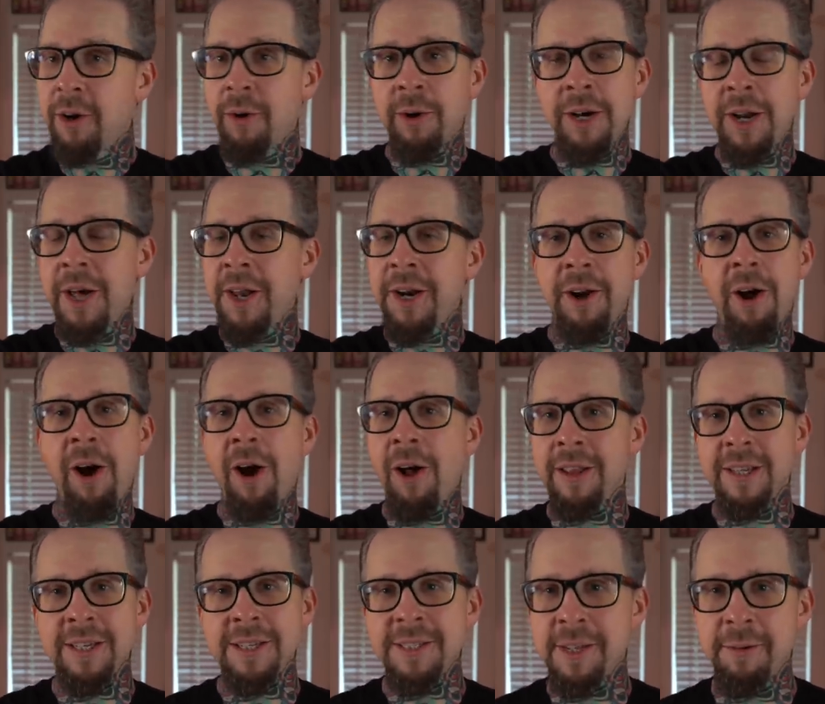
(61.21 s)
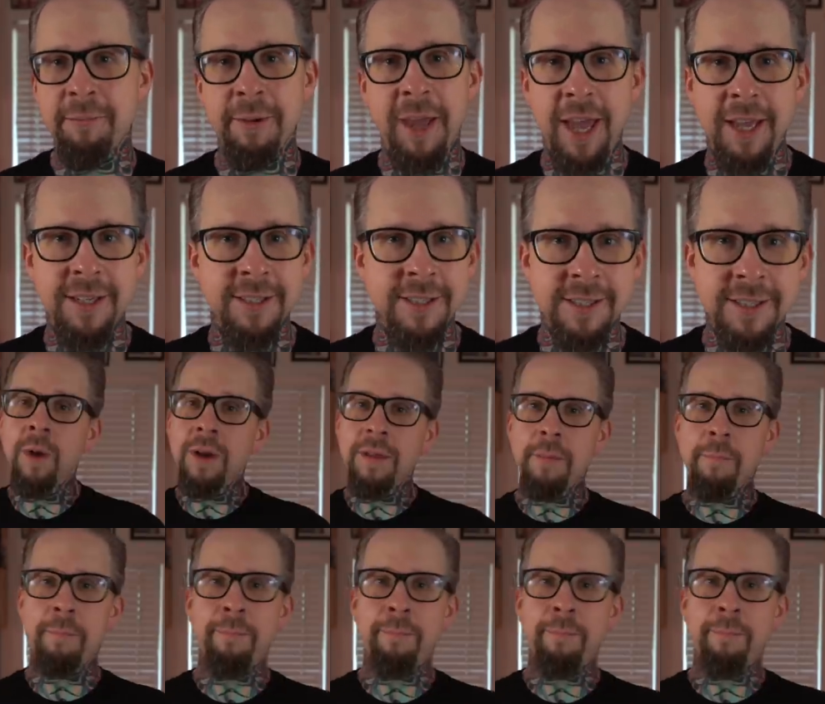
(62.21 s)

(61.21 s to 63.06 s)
or none at all in some cases. One of the